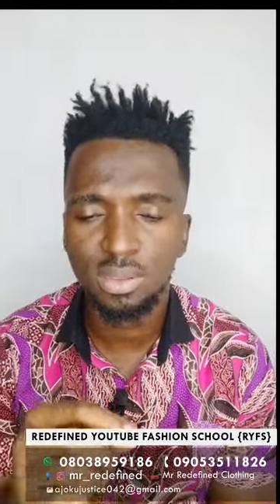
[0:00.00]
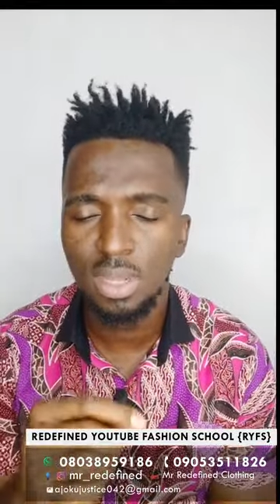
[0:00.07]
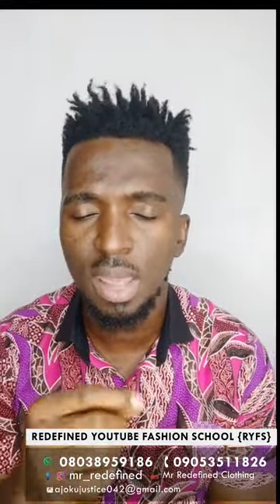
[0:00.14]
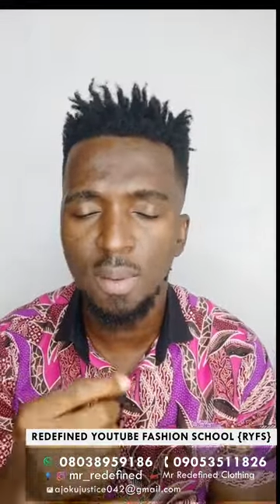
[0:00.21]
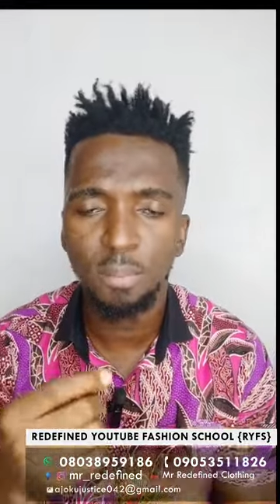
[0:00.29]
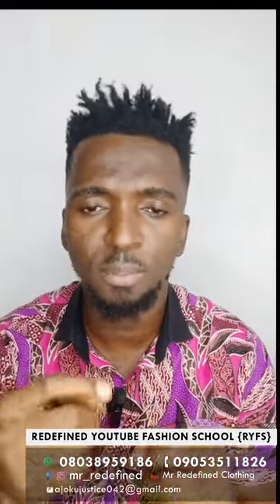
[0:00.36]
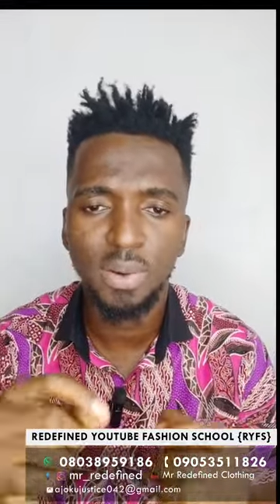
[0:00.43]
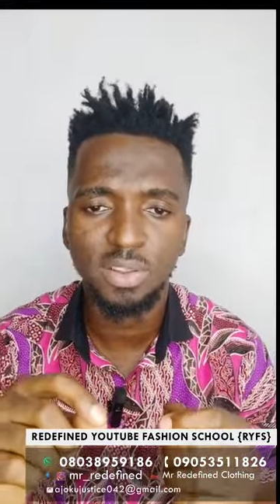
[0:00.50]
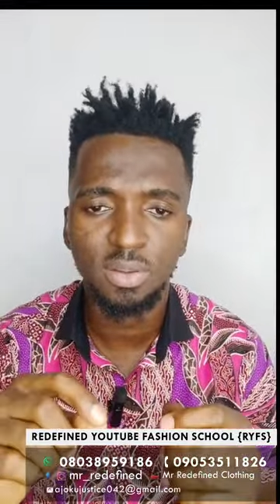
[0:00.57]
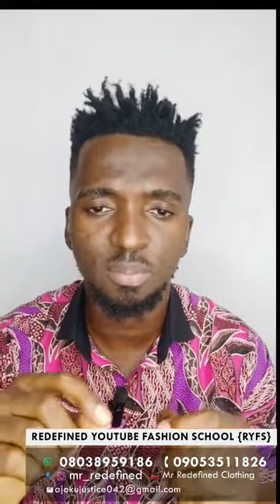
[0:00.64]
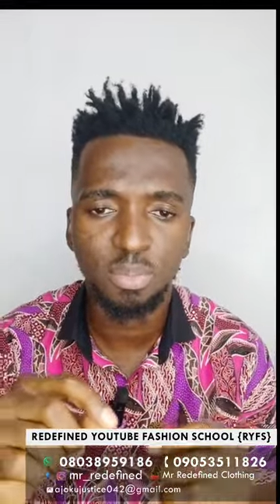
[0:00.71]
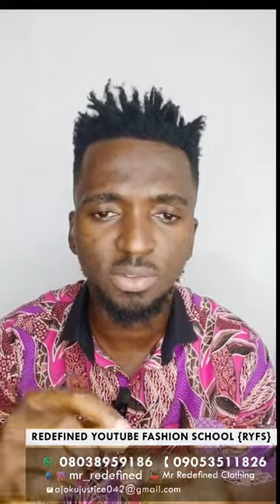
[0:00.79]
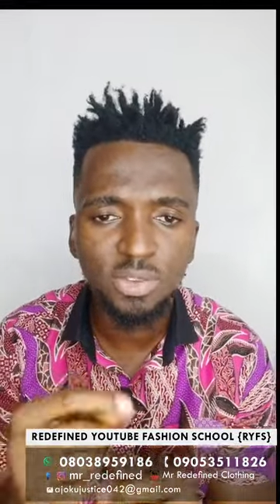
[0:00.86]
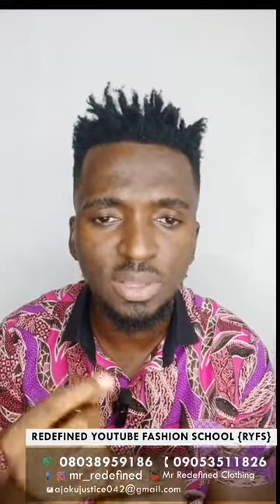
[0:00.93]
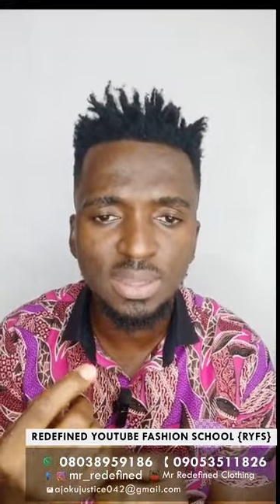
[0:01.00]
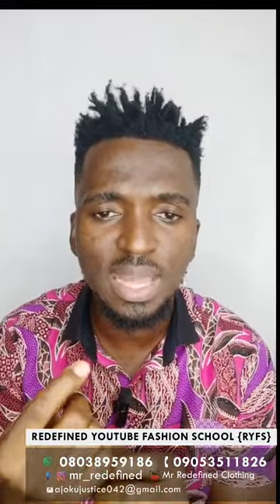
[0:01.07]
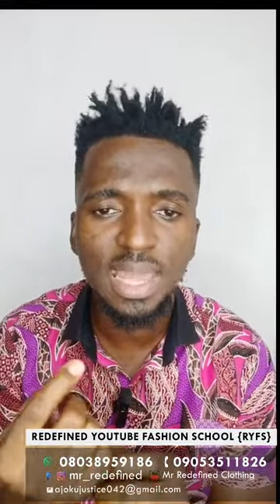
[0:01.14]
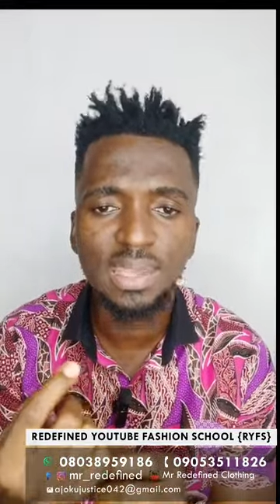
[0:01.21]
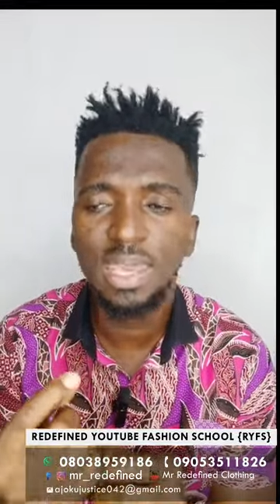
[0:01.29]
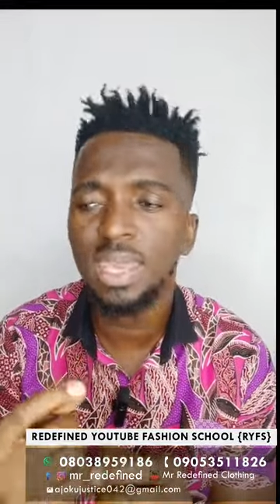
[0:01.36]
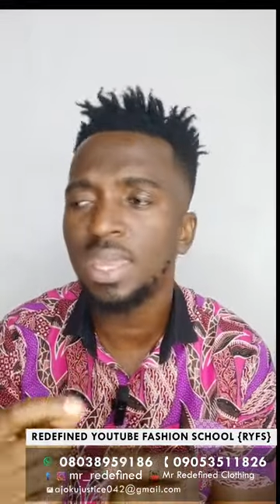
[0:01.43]
press some button
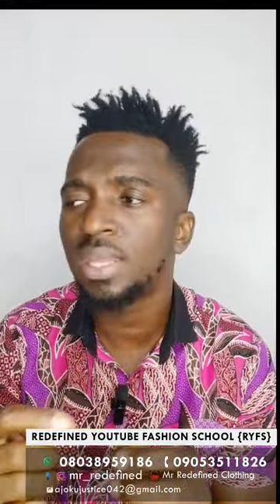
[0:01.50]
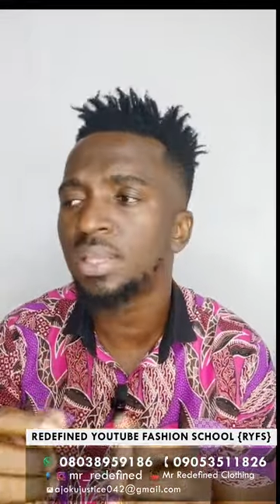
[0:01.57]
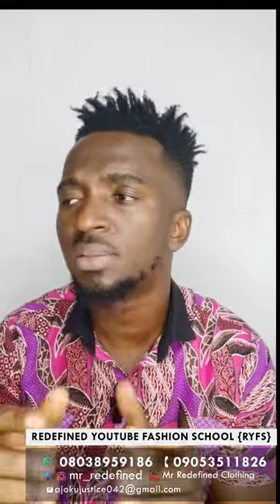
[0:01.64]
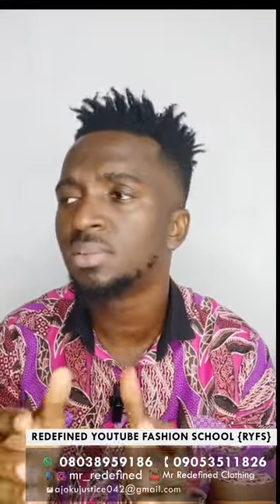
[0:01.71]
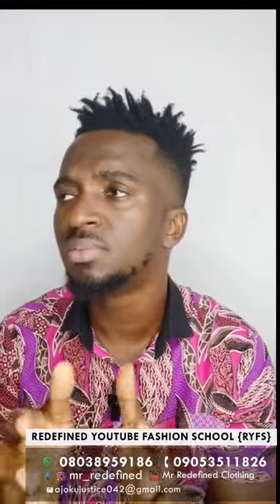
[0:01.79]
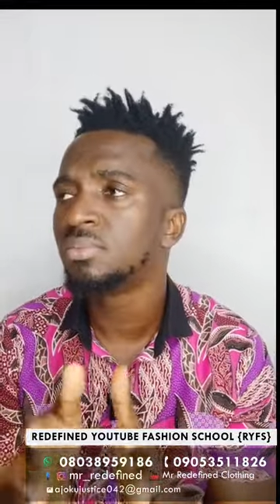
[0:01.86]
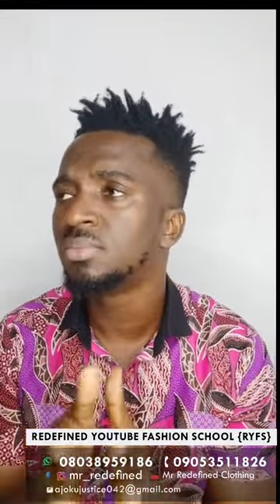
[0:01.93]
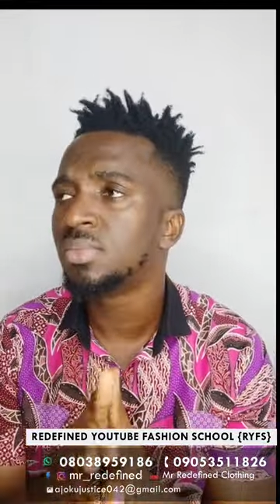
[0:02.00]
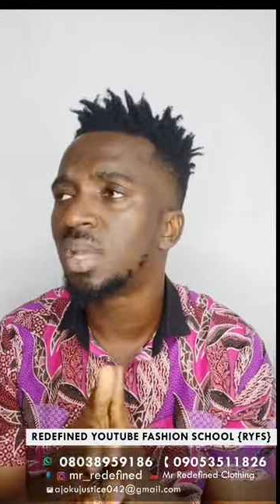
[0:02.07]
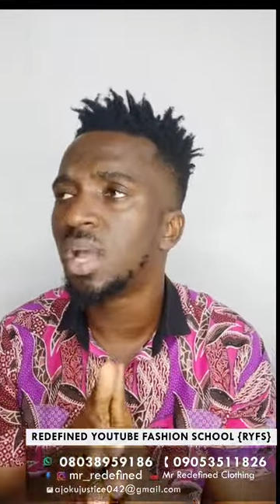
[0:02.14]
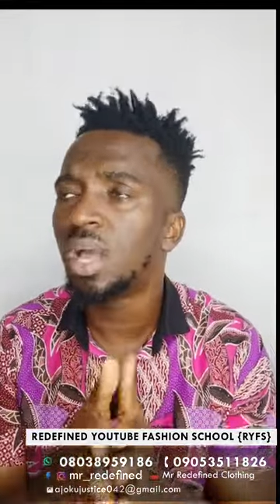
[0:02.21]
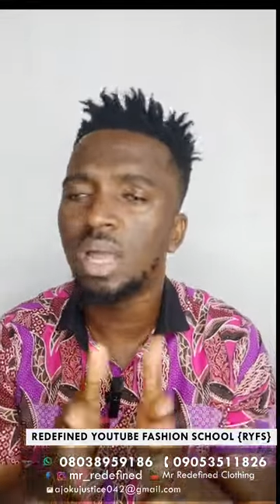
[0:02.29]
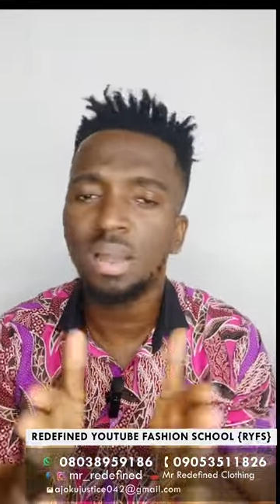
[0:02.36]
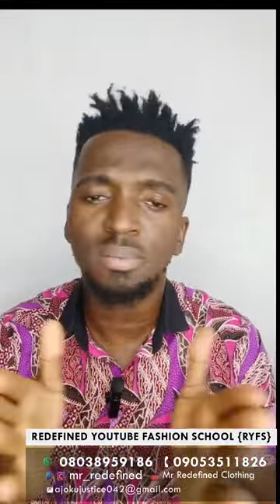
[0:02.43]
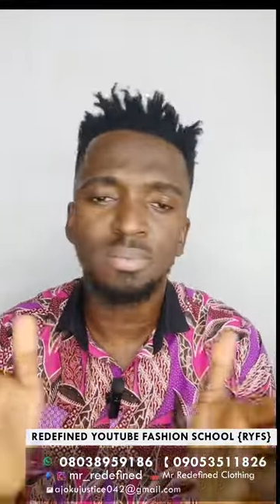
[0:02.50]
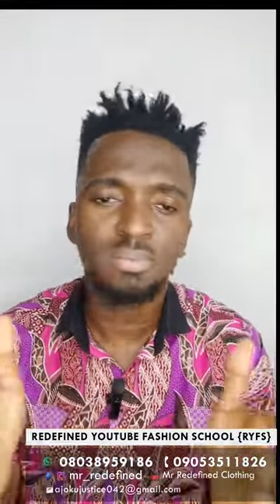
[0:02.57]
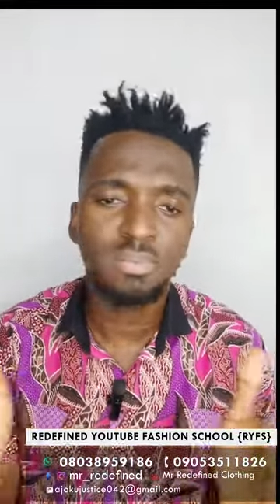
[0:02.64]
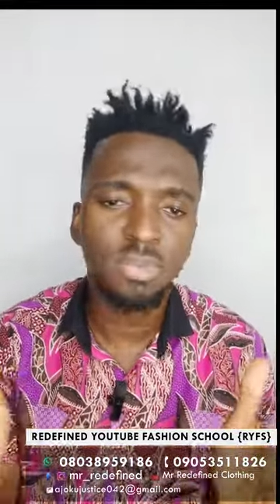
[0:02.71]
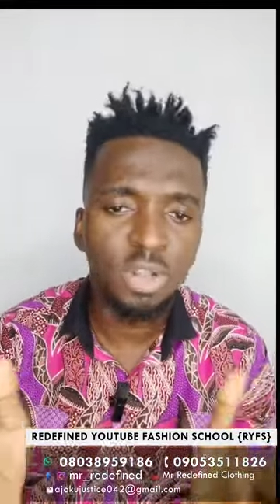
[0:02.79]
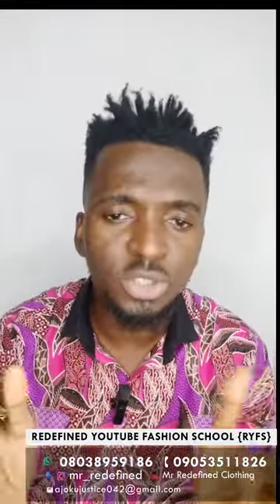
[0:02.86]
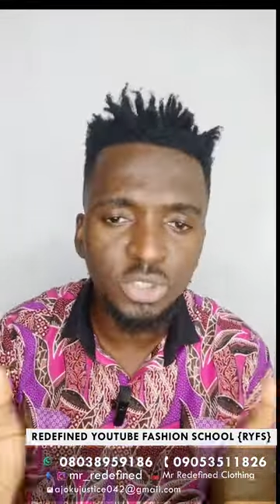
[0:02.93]
tacking,
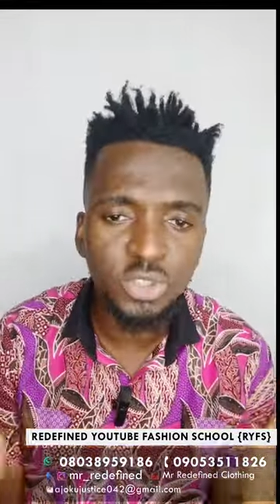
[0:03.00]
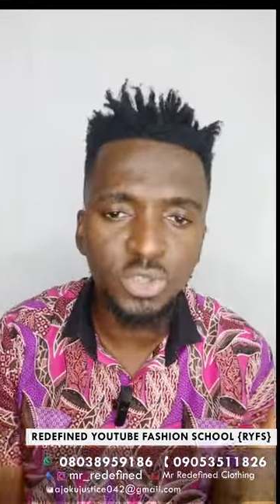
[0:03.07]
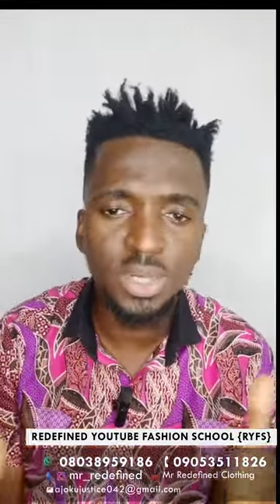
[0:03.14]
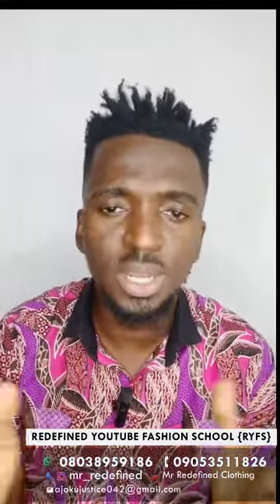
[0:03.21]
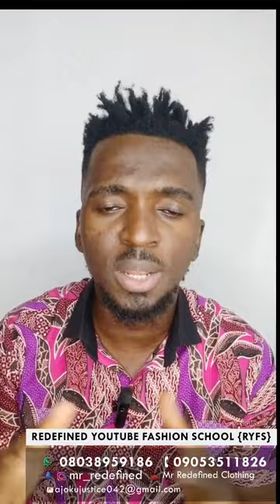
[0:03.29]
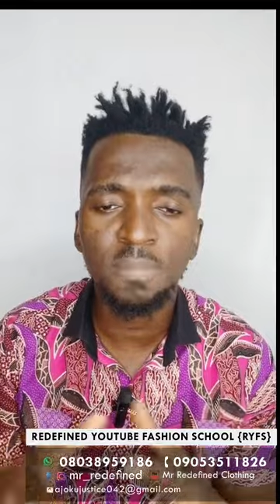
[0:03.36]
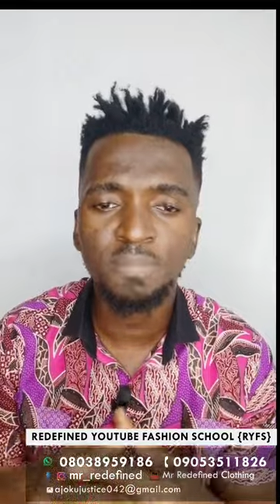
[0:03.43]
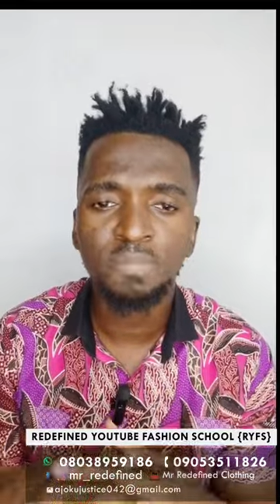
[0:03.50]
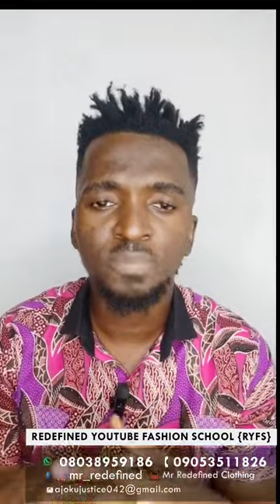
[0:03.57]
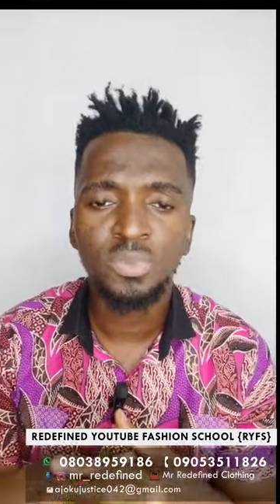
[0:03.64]
laundry.